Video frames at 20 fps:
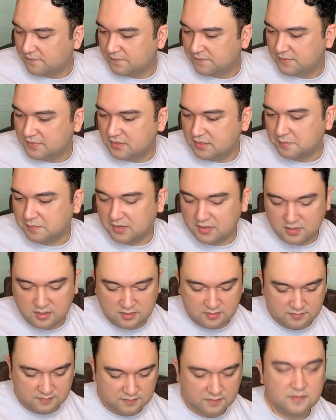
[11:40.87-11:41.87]
So I'm
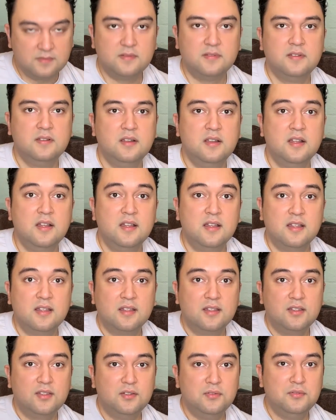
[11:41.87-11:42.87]
gonna
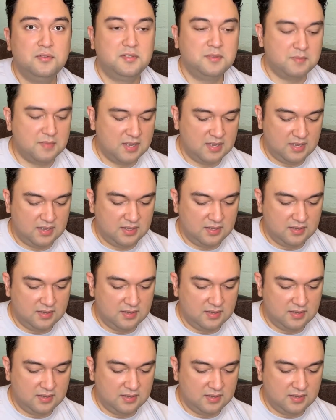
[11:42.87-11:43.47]
use my